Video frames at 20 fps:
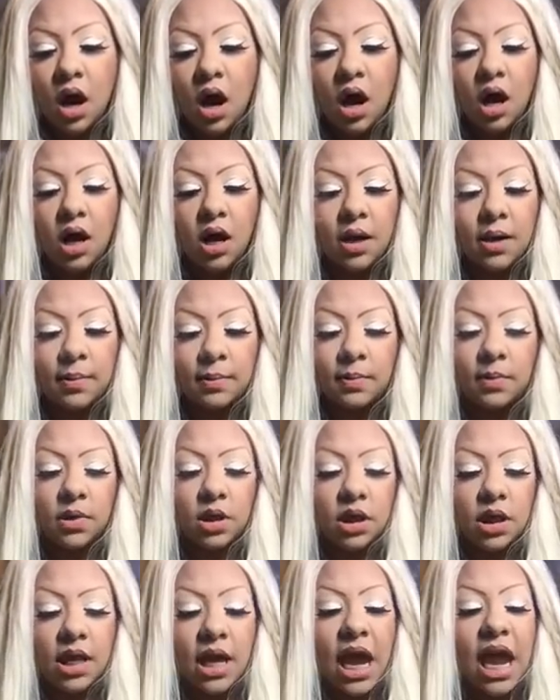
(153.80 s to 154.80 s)
Um,
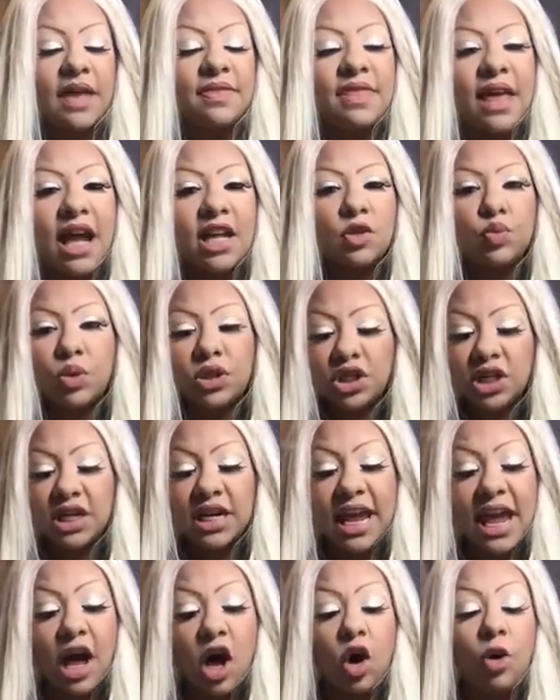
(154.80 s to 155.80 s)
and that's what's going
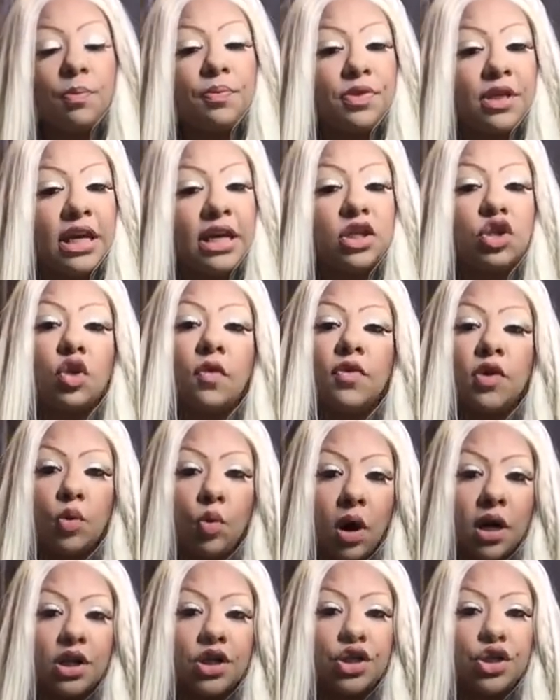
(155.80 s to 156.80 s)
to help things. So if you
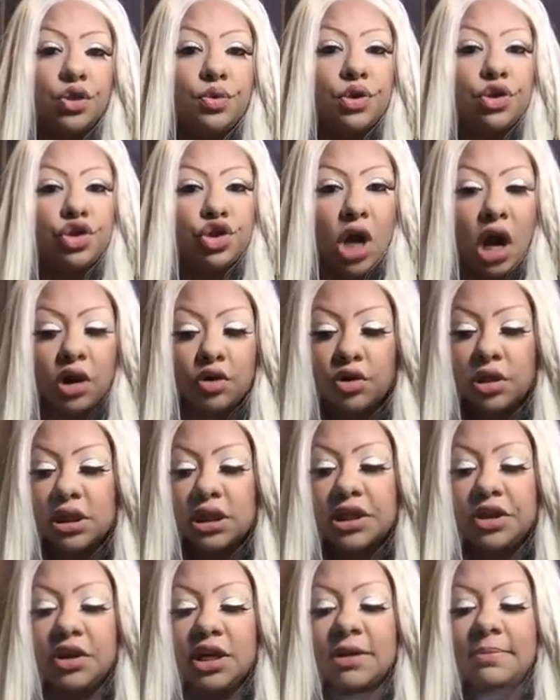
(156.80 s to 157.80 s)
wanted to do a chakra
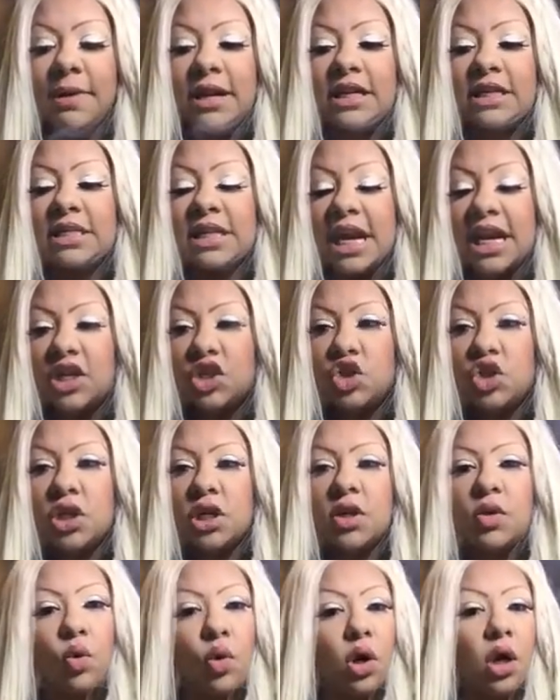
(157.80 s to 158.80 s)
clearing
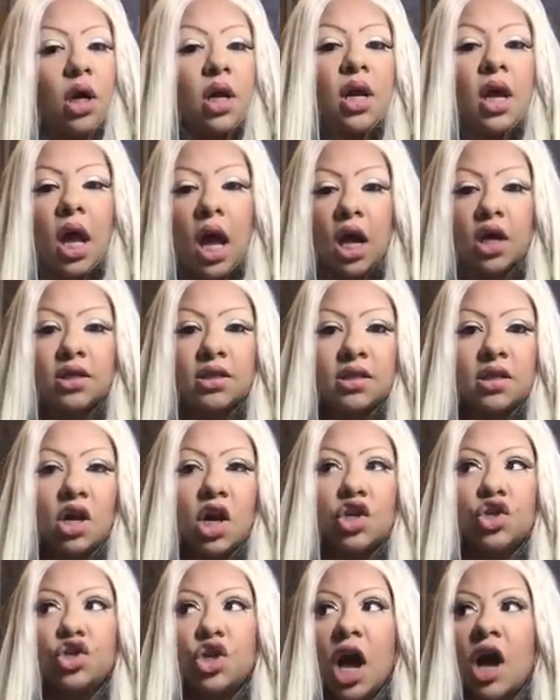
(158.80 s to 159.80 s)
meditation or a,
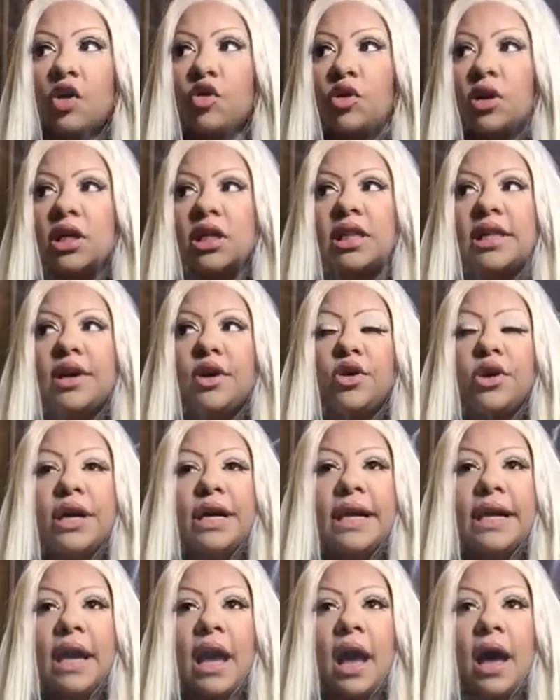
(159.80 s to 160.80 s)
a chakra
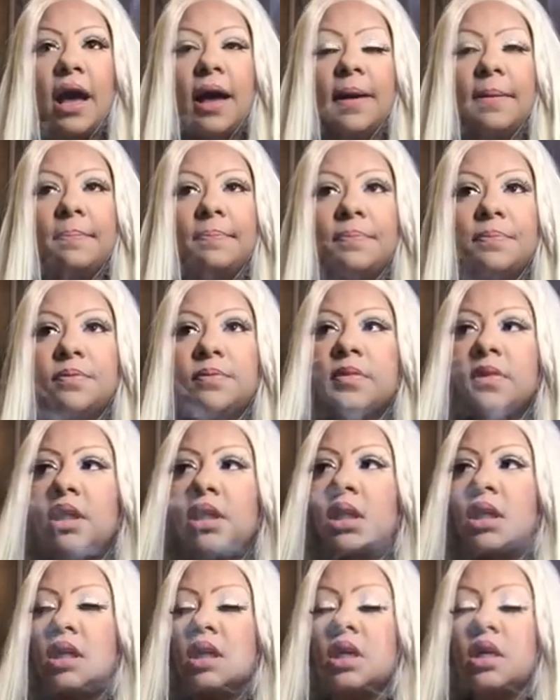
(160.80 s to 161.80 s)
clearing um,
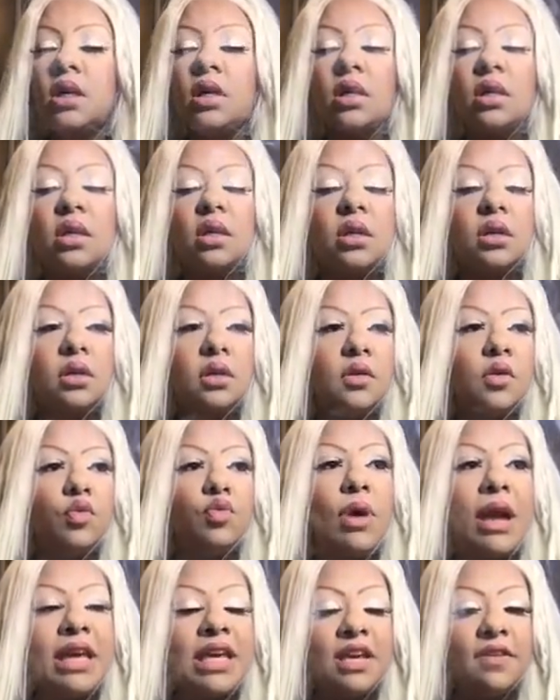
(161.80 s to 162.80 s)

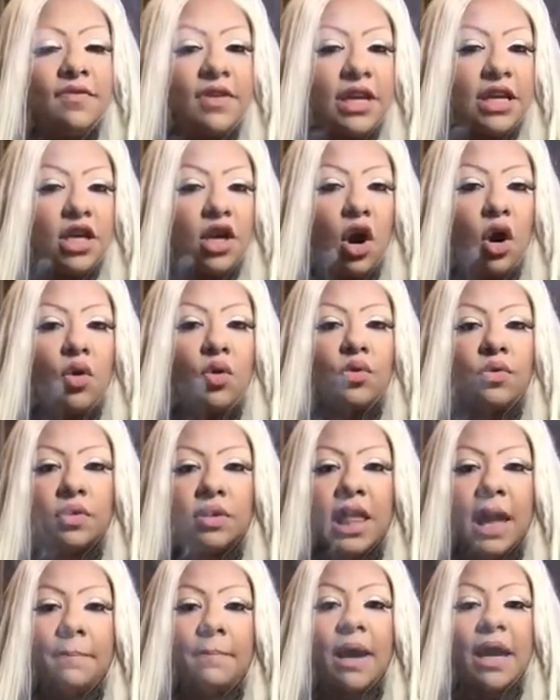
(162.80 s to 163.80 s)
Reiki video
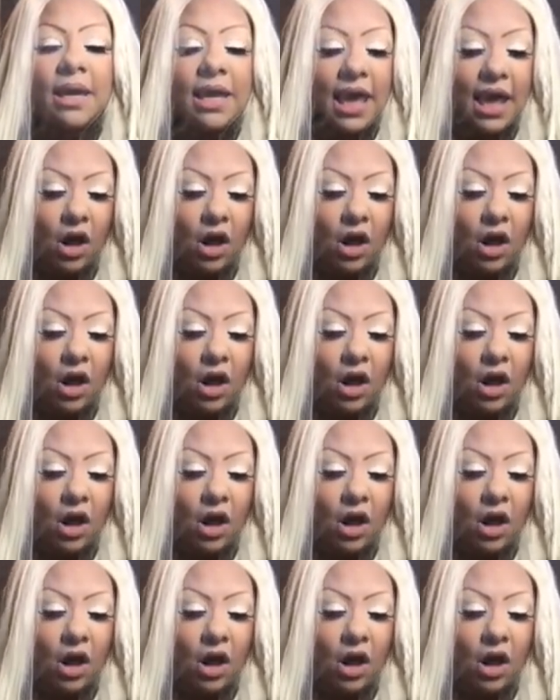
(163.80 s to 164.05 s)
that might